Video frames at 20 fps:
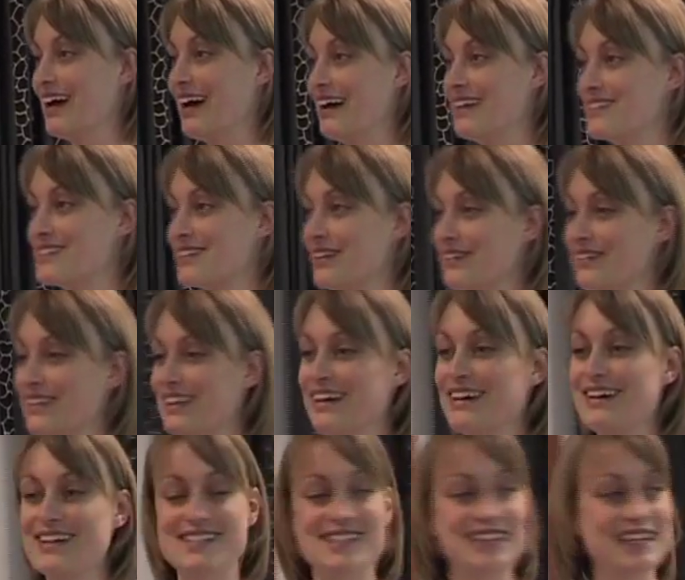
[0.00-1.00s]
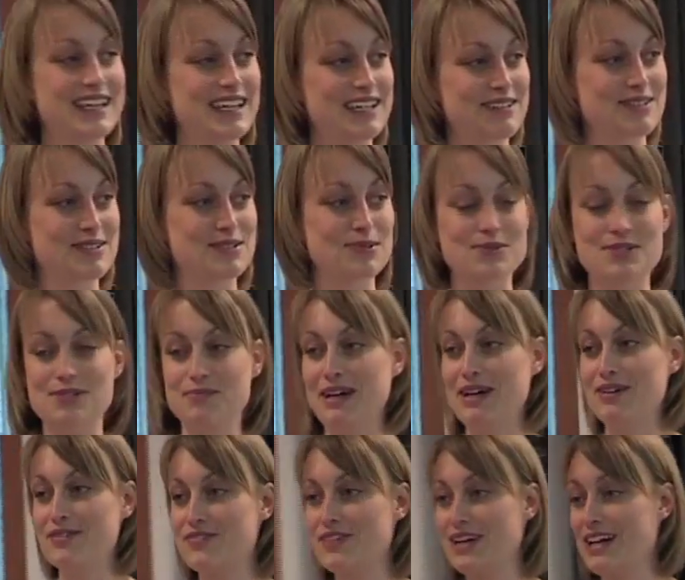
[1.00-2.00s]
And so the idea Ian talked
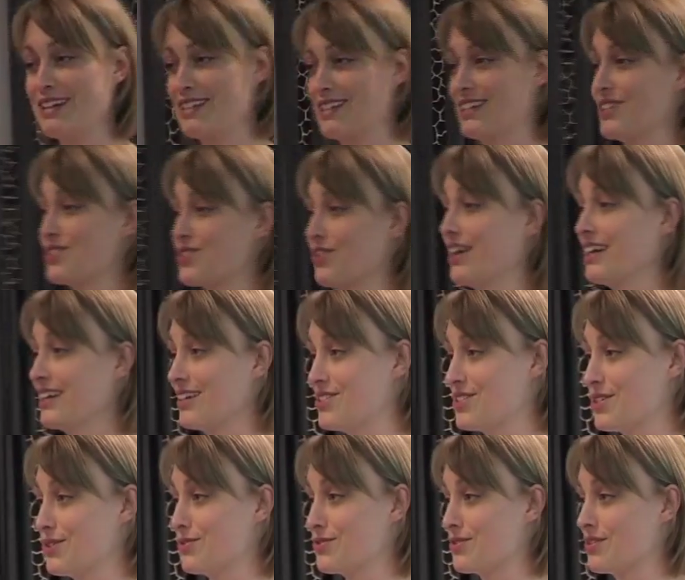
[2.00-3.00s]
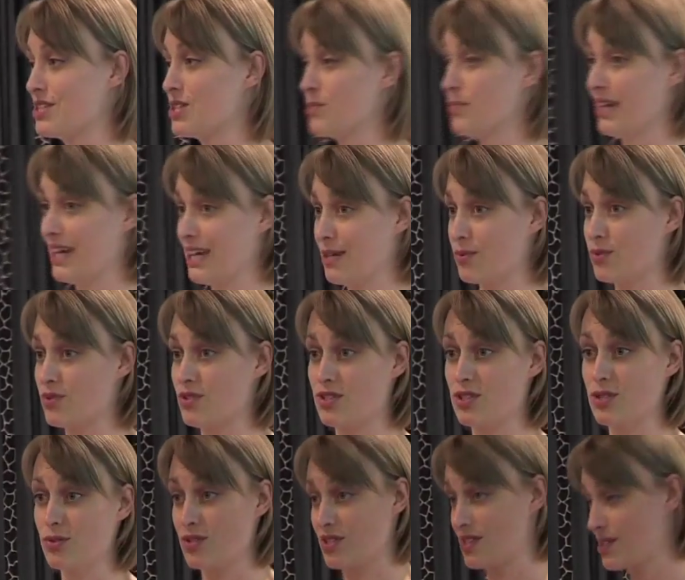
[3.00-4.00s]
about of actually training children to be able to
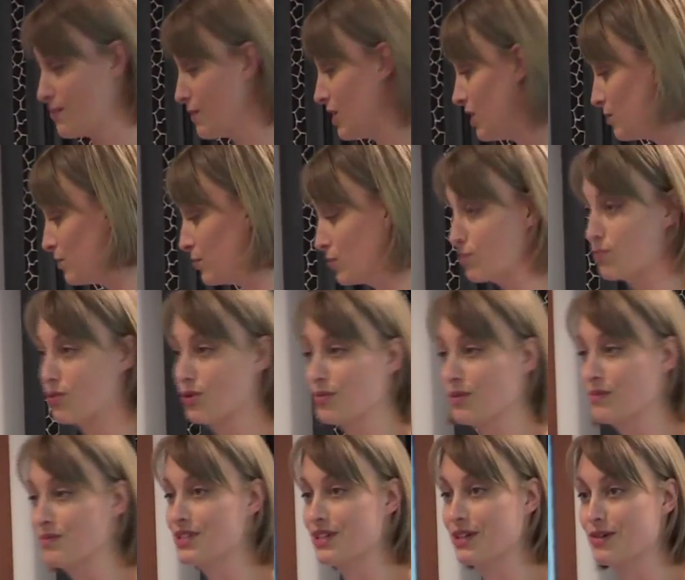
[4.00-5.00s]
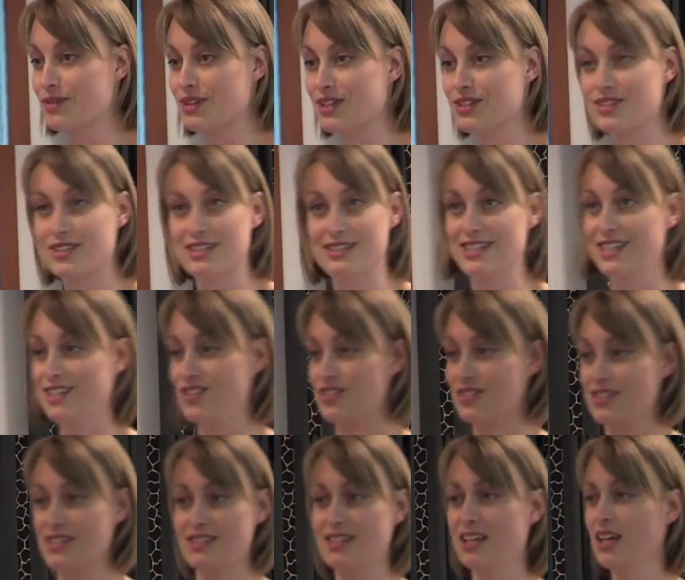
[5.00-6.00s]
do the smart board problems, you know, when the teacher
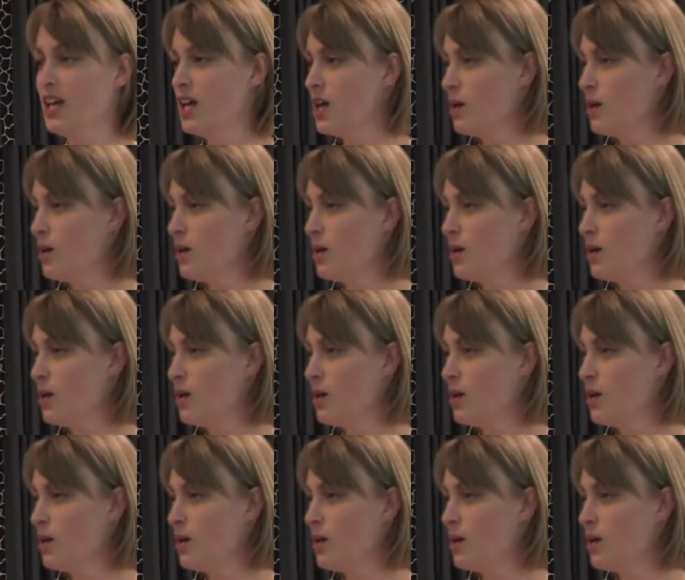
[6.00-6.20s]
says,